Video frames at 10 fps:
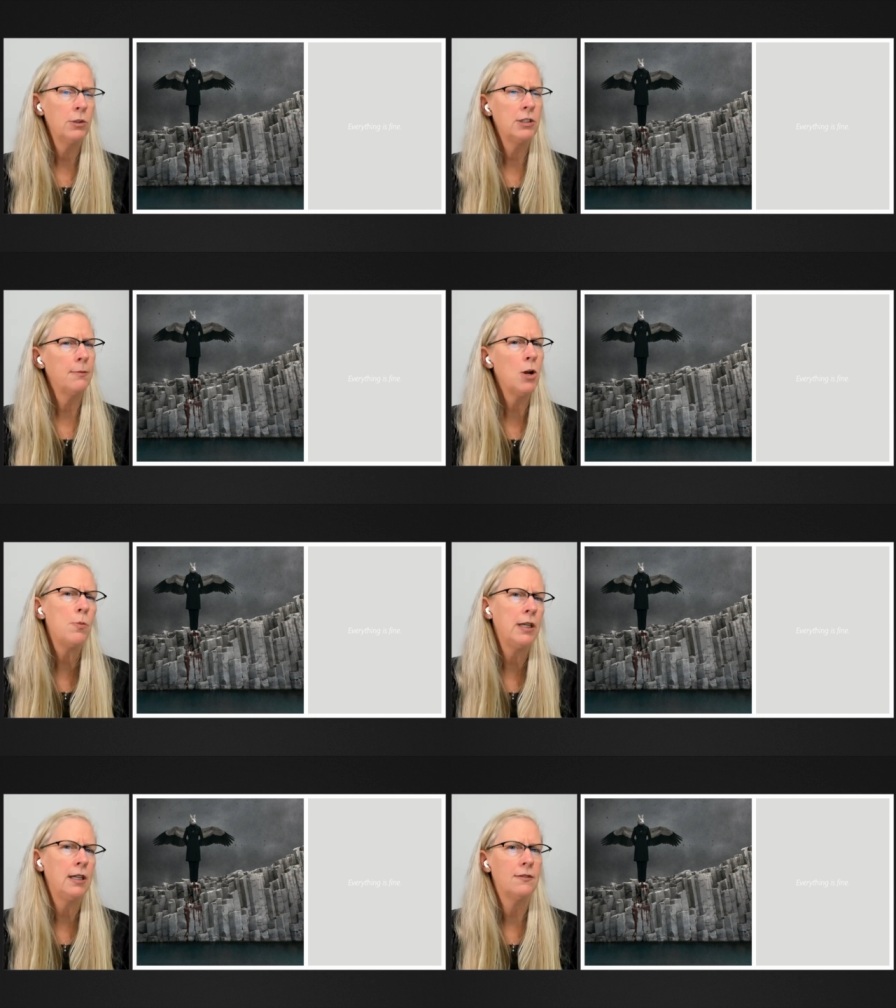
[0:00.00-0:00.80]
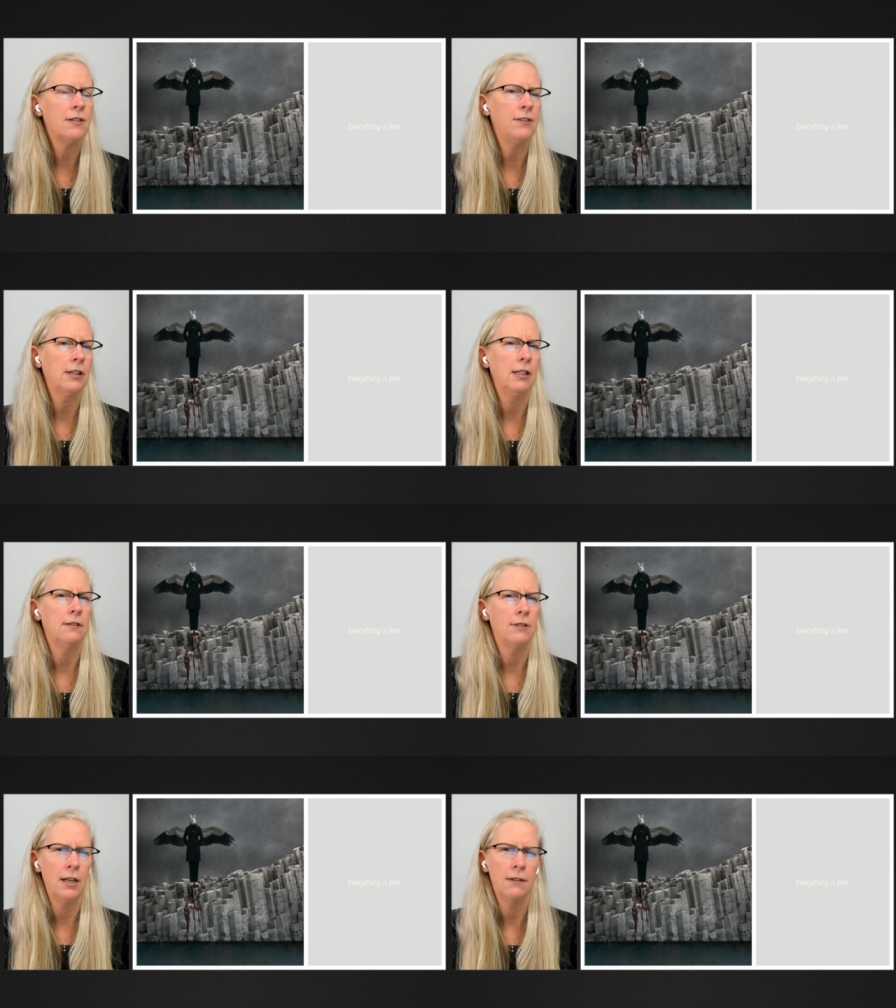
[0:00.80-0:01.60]
which I'm hoping gives a feeling
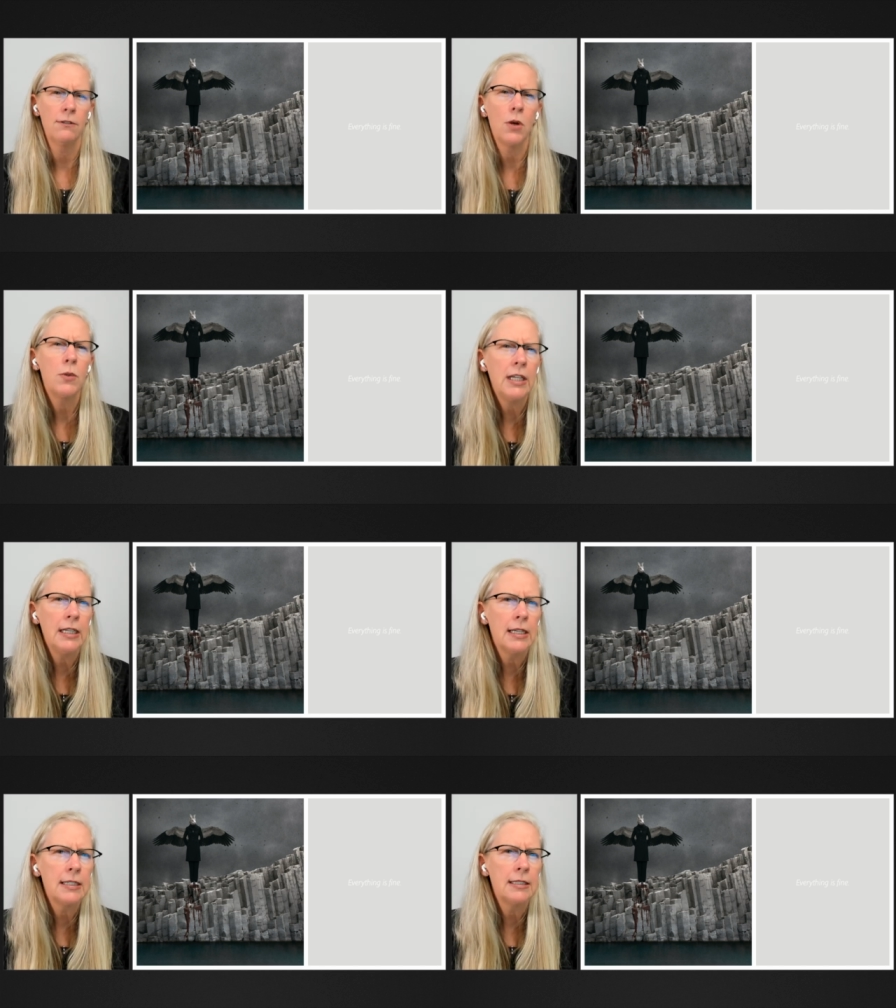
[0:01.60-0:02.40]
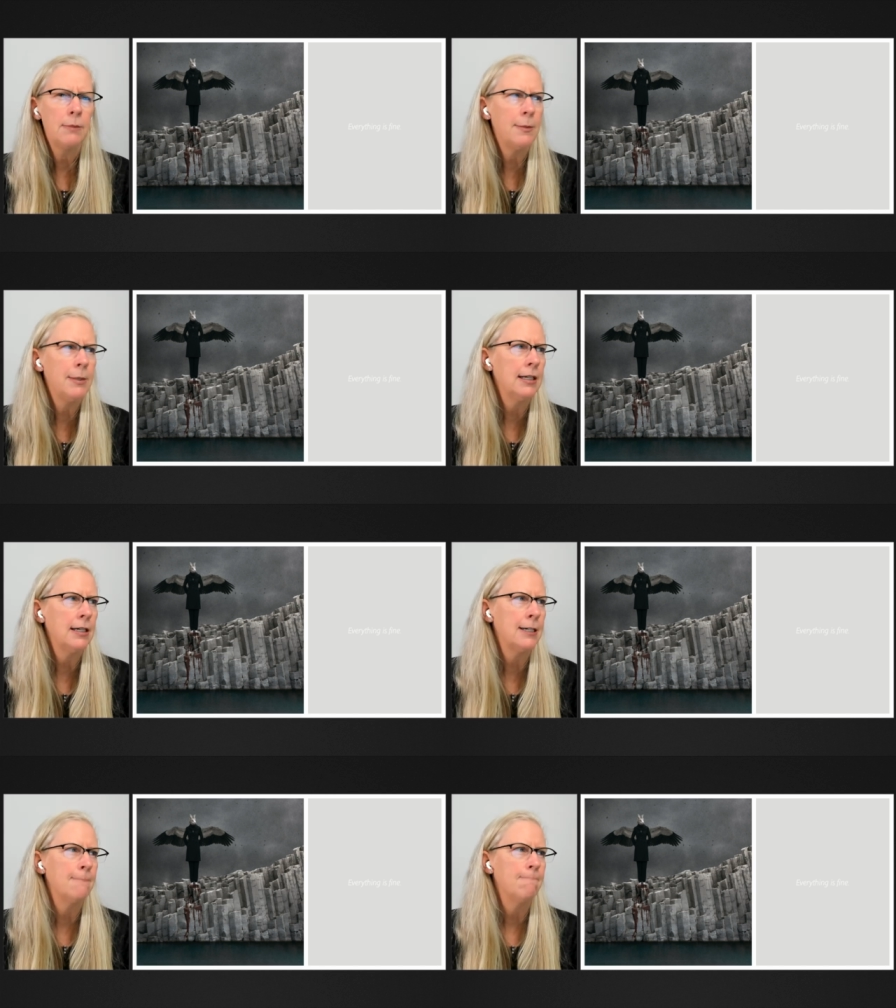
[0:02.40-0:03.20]
of kind of loneliness, maybe,
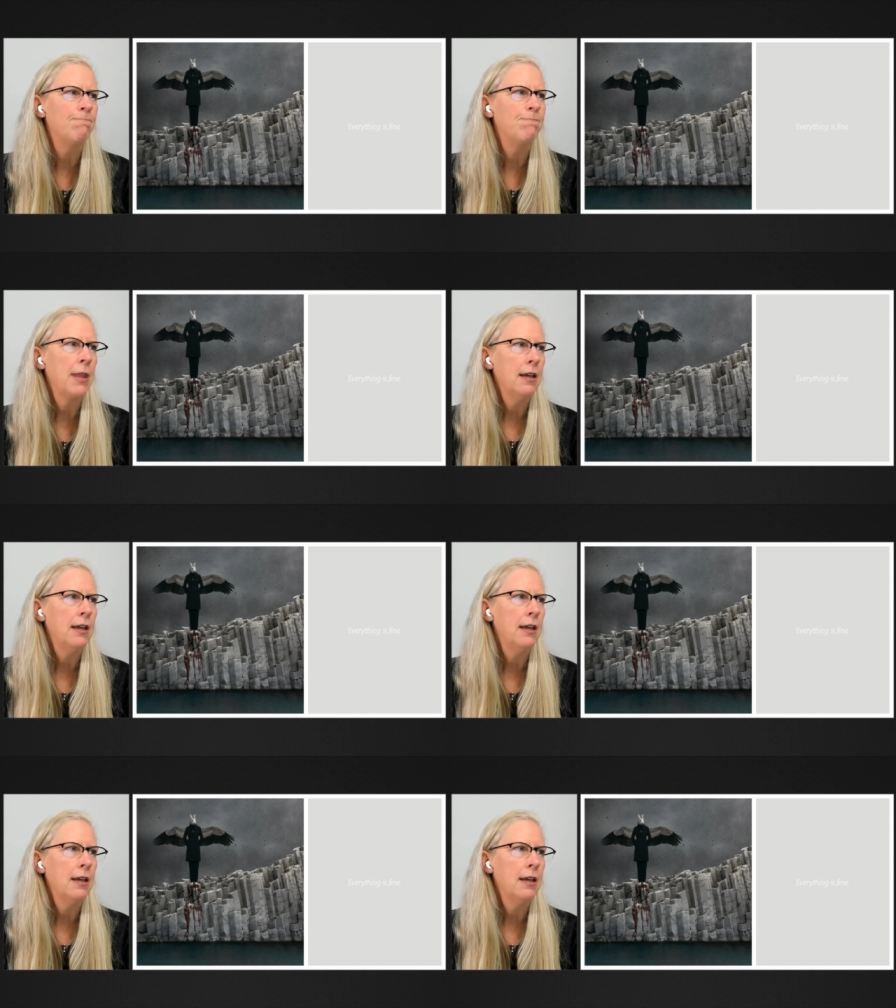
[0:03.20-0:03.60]
um,